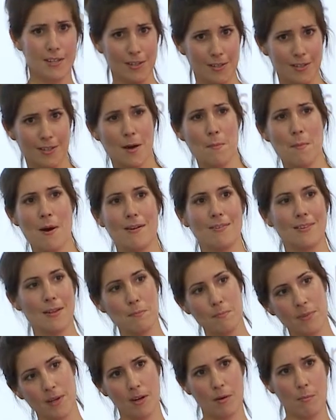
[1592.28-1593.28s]
you come out
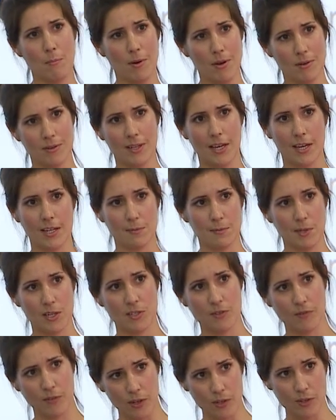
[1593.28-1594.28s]
limping on both legs
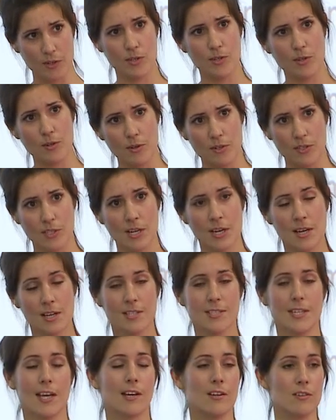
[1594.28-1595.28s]
because you've got a huge
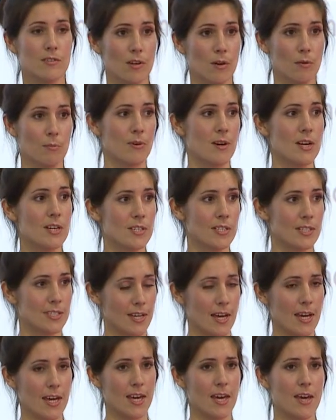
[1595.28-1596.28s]
secondary operation
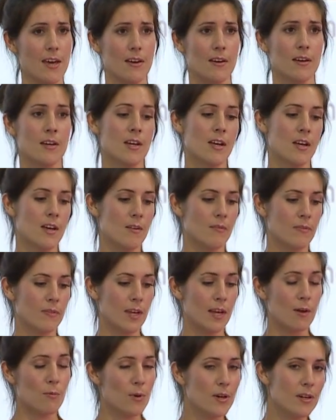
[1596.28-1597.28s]
site here.
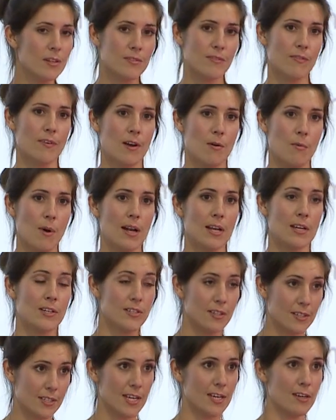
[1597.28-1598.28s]
It works very well, it
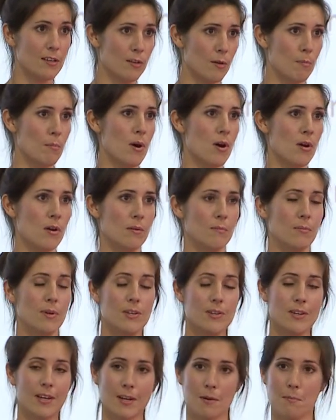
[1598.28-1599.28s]
does heal the bone, but
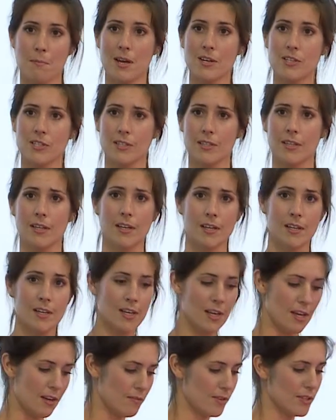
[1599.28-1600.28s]
you can imagine
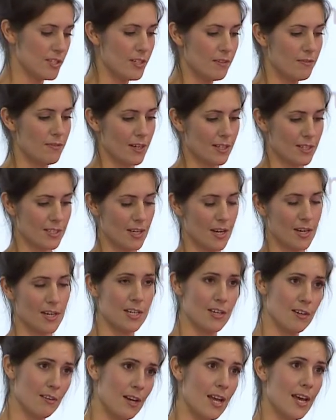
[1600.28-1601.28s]
that if your defect site
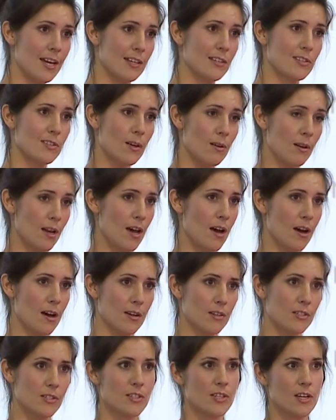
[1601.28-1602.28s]
in your leg is so
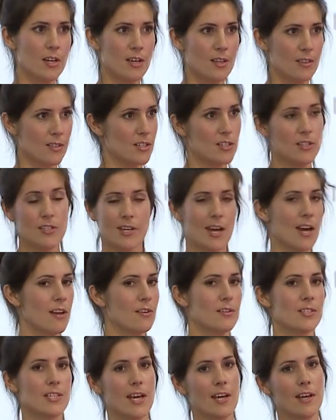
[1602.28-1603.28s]
large, you just
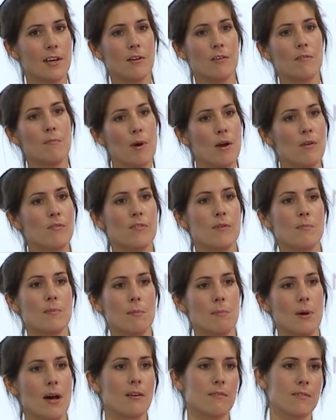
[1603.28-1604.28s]
cannot take enough bone from
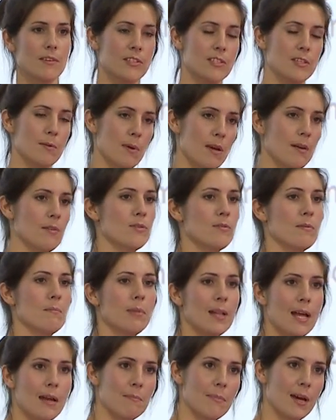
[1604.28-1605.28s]
your pelvis to be able to
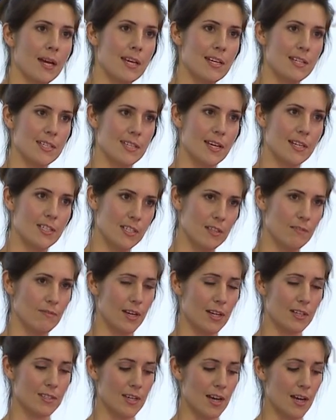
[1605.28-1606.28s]
implant back into that
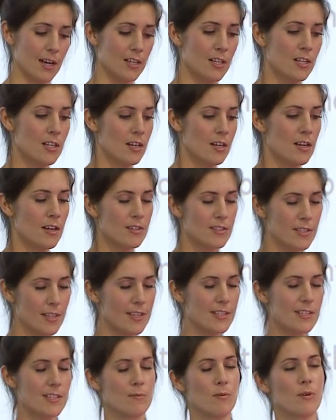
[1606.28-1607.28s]
defect site. So
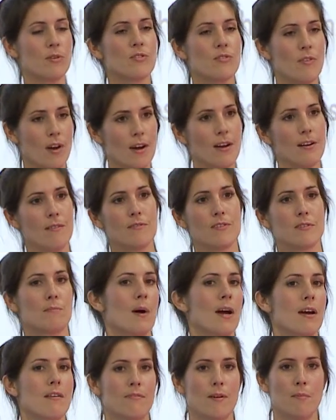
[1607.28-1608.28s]
this is what drives
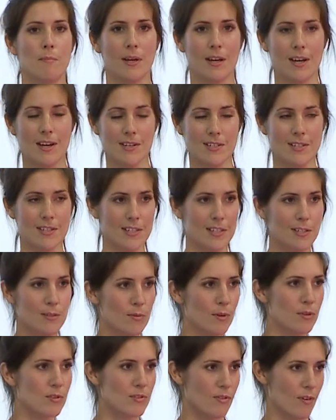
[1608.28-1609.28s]
biofabrication. This is
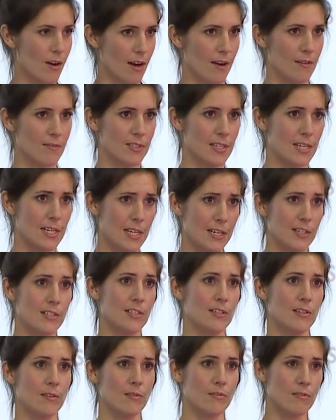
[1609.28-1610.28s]
what drives the need
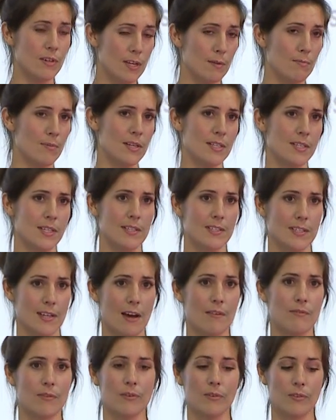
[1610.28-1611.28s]
to do 3D printed
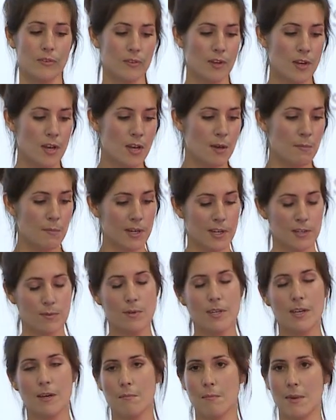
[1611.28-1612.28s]
scaffolds, because
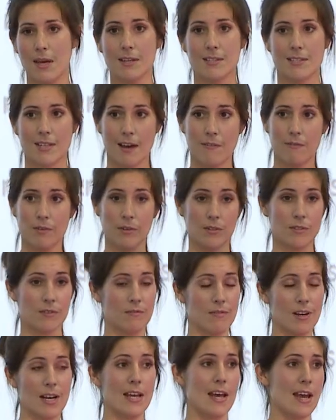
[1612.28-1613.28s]
we can make scaffolds
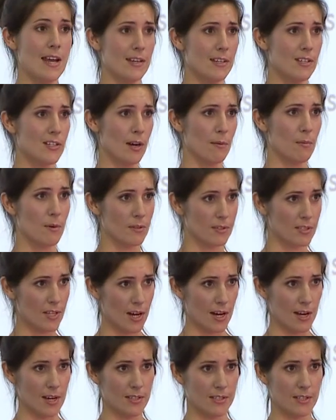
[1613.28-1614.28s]
of really any shape or
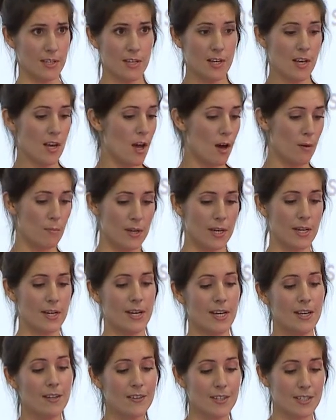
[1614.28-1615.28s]
size, and we can
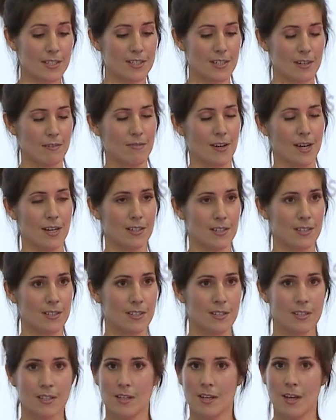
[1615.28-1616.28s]
heal these defects